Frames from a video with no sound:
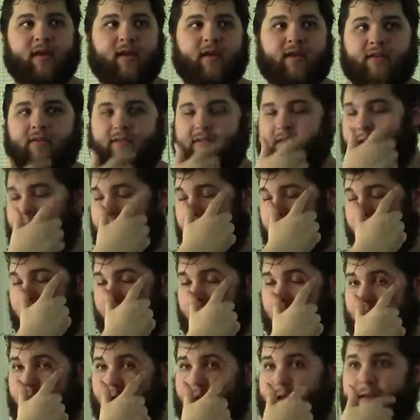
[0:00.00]

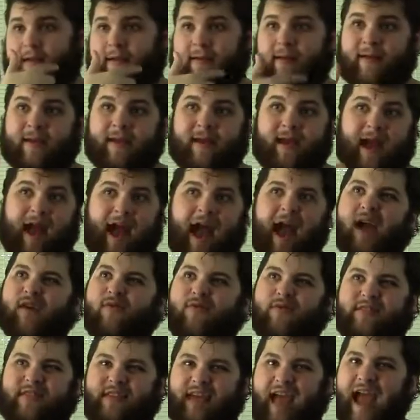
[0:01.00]
So I
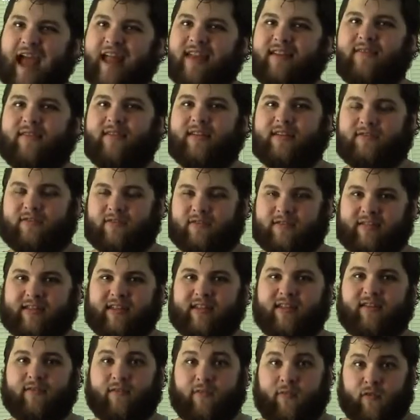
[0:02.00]
was kind of interested
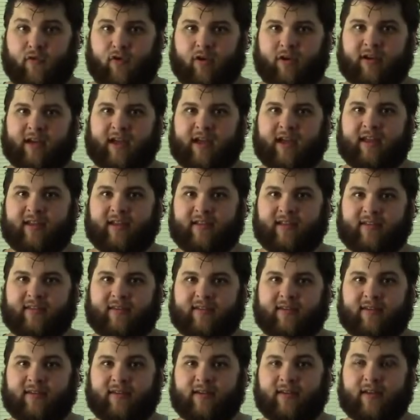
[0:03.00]
in Fortnite
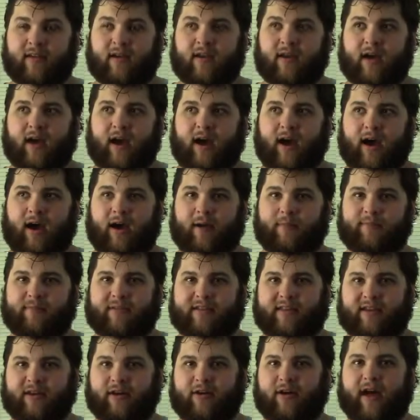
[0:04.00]
um,
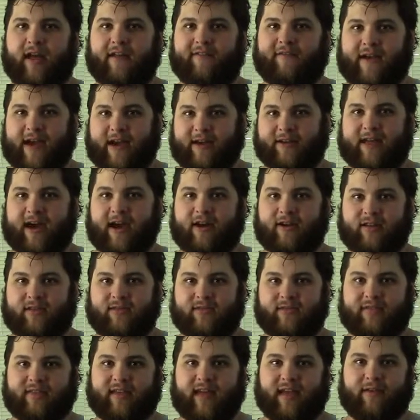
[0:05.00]
till I found out it
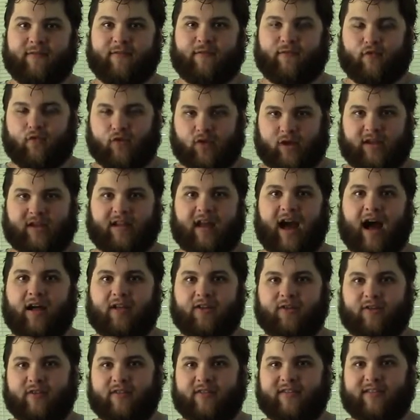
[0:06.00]
was like
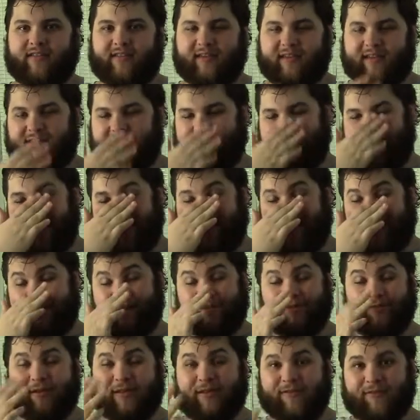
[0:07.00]
$40 to get
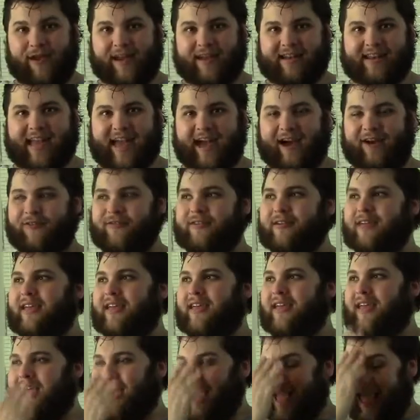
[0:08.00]
into it right now.
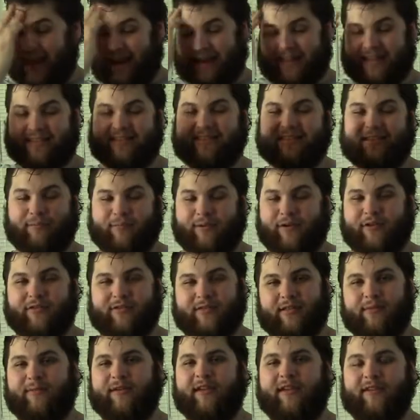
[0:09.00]
And it's
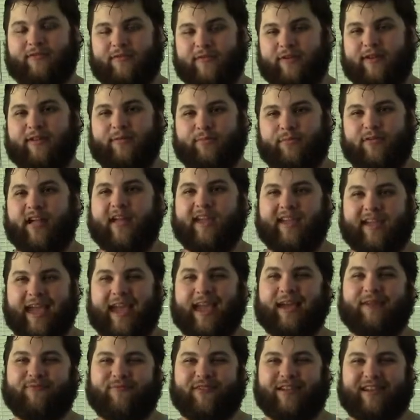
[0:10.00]
supposed to be a free to play
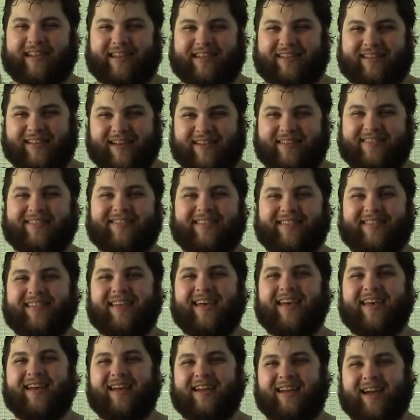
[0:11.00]
game when it does
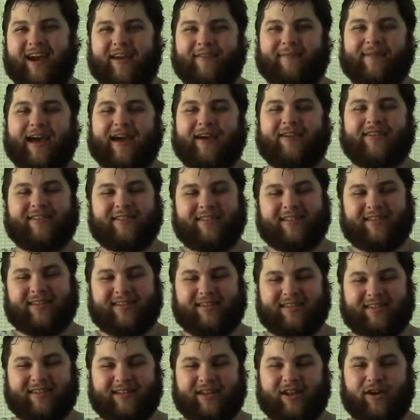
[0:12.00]
come out,
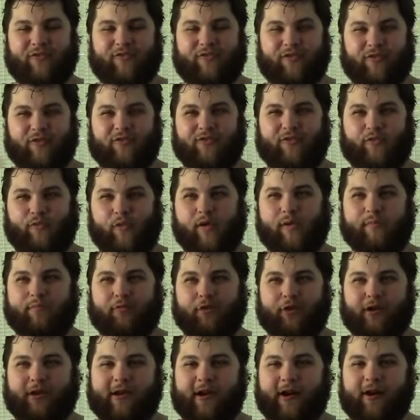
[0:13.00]
you know, version
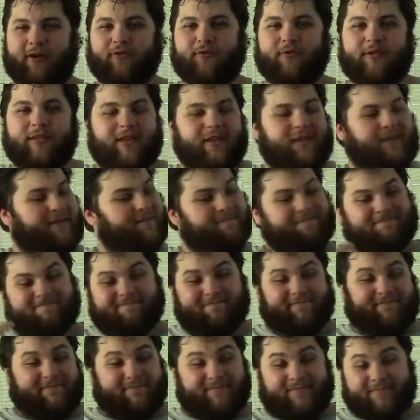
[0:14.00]

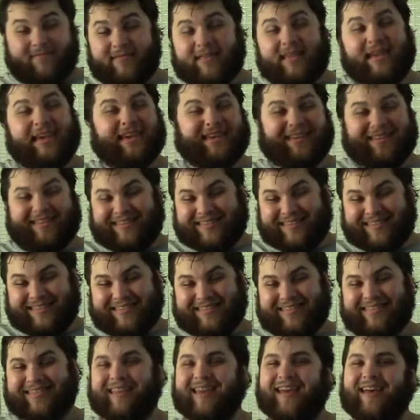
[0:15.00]

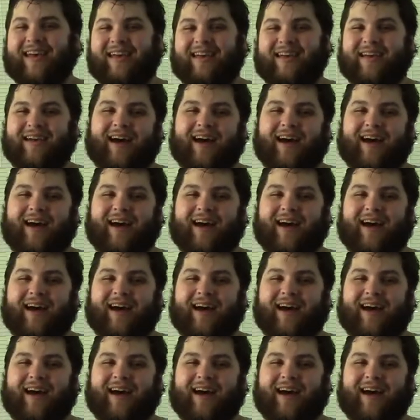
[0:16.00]
1.0.